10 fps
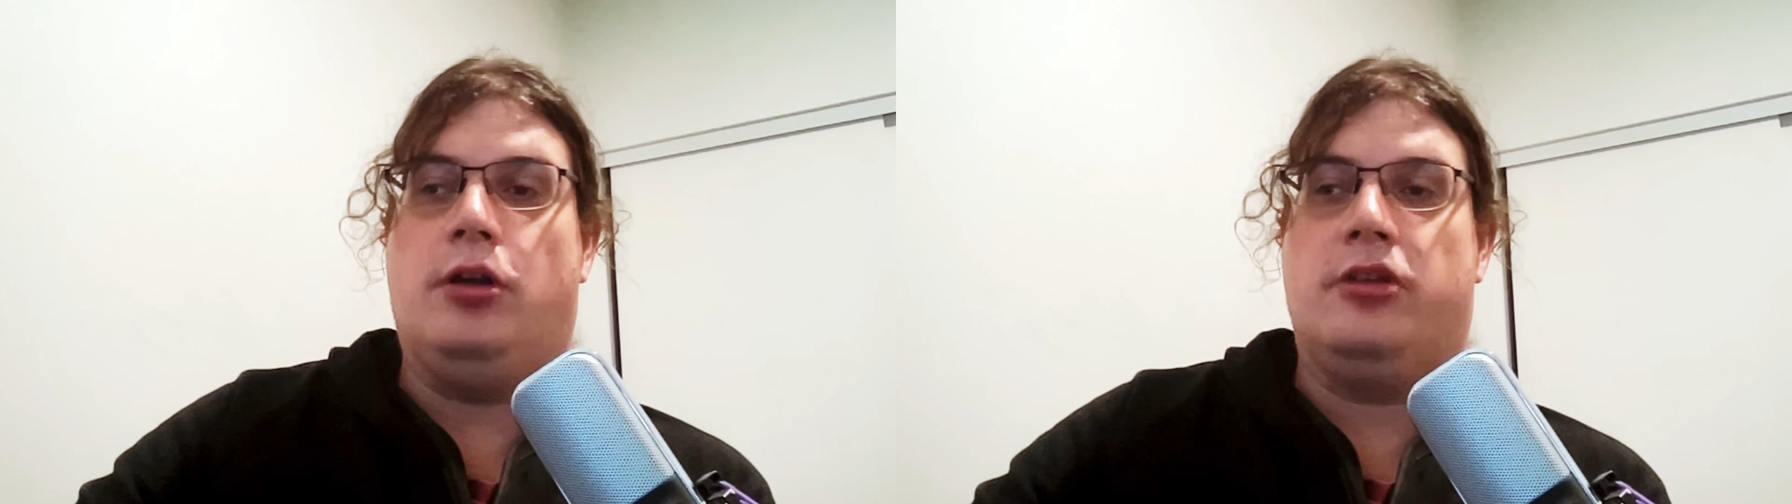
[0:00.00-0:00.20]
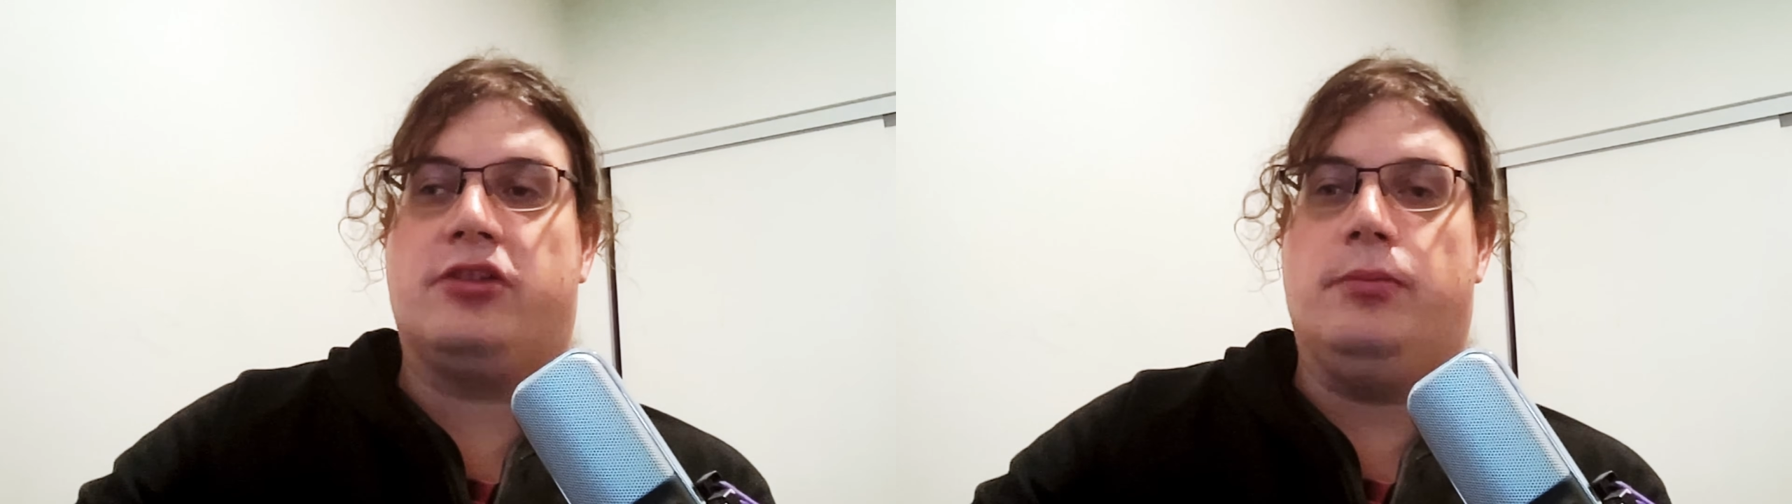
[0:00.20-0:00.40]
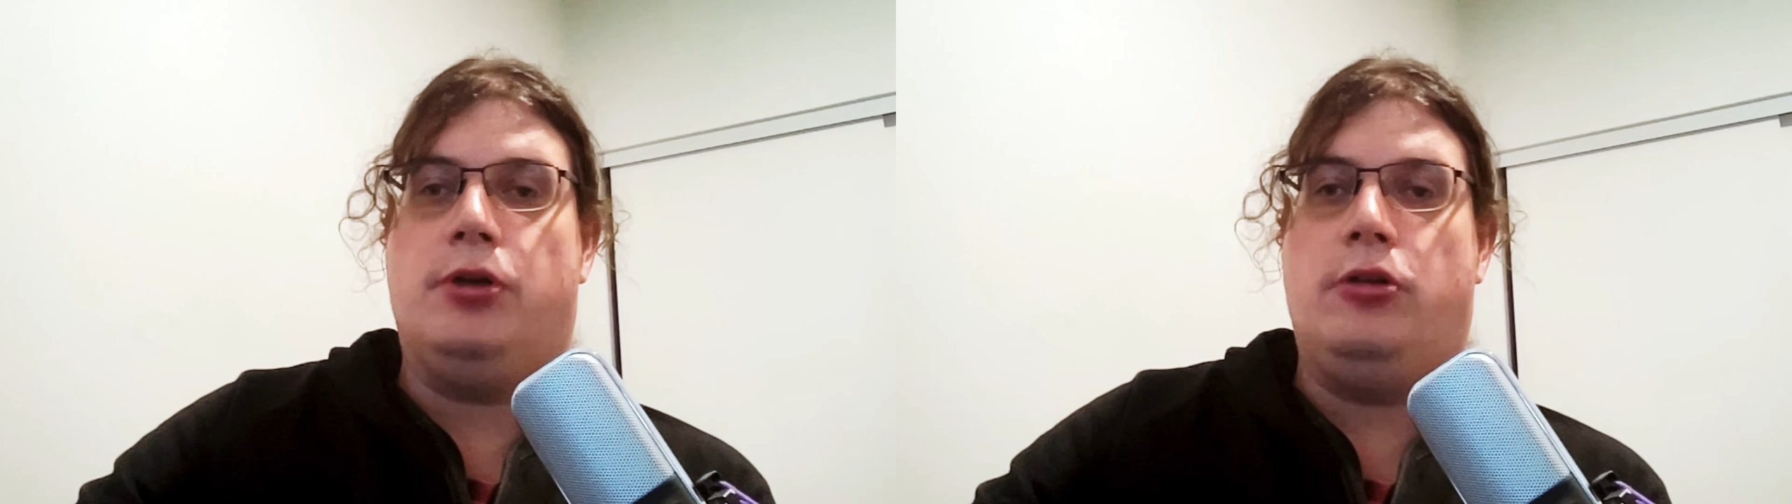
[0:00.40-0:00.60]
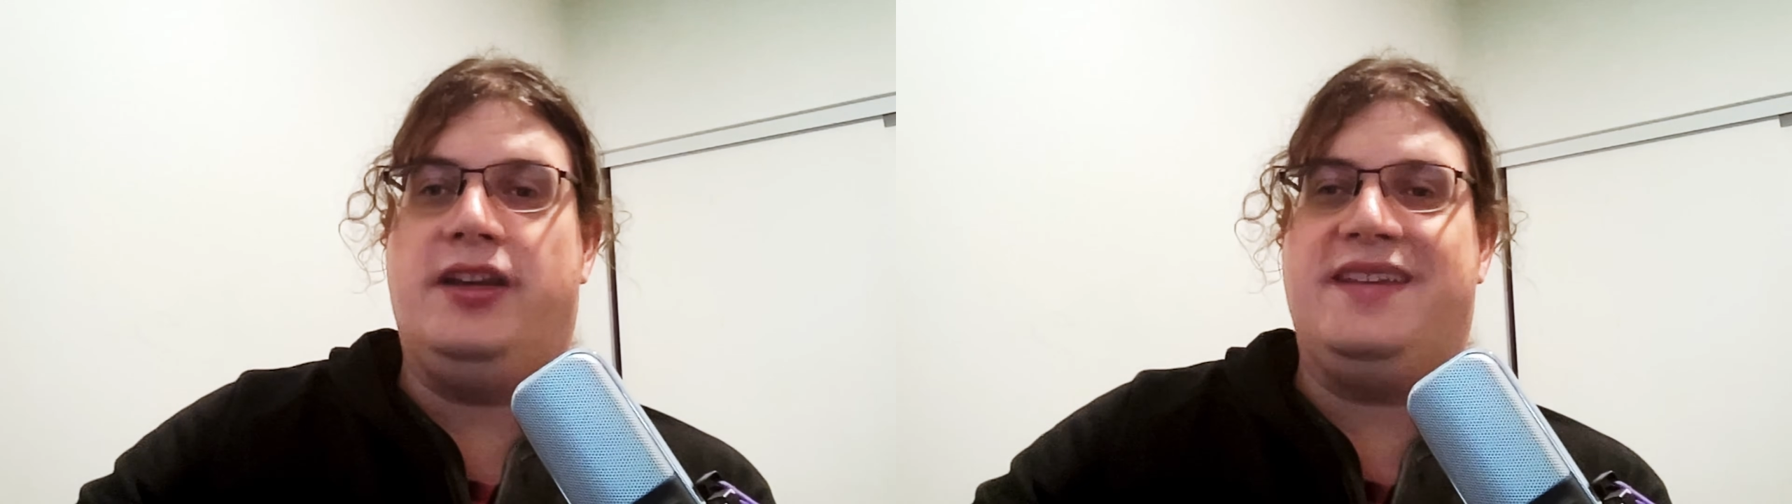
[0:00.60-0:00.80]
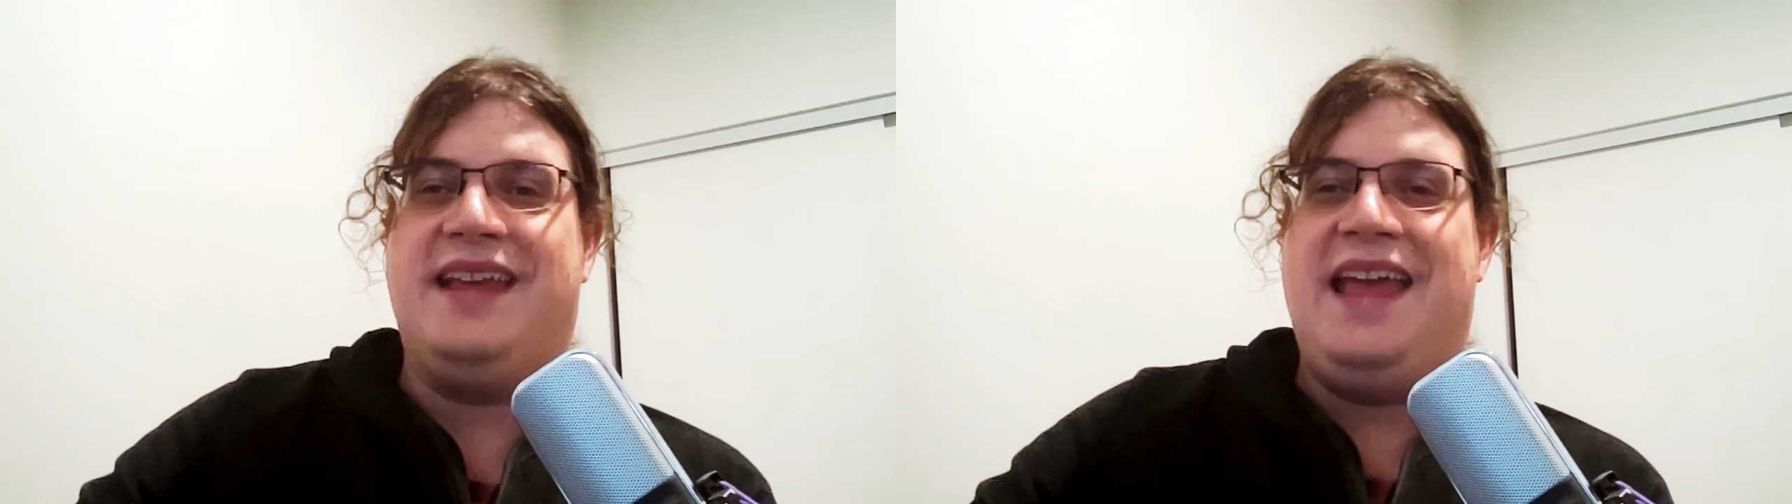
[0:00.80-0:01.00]
lost
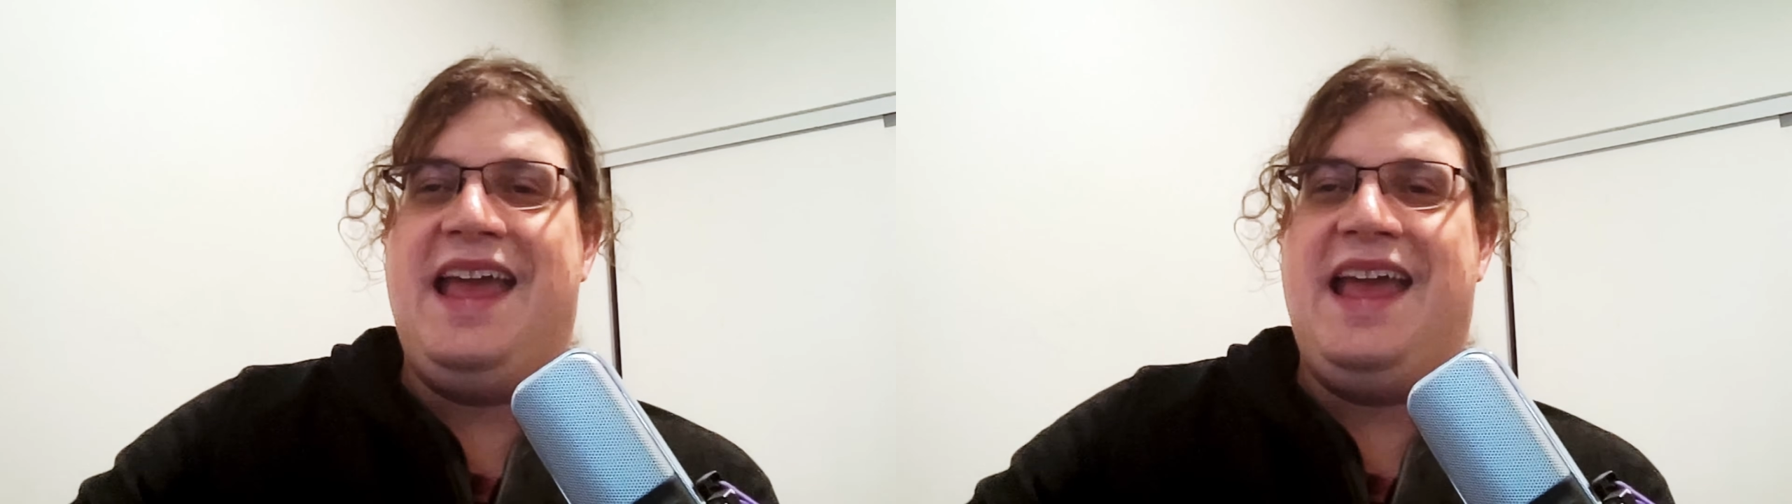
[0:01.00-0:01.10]
components,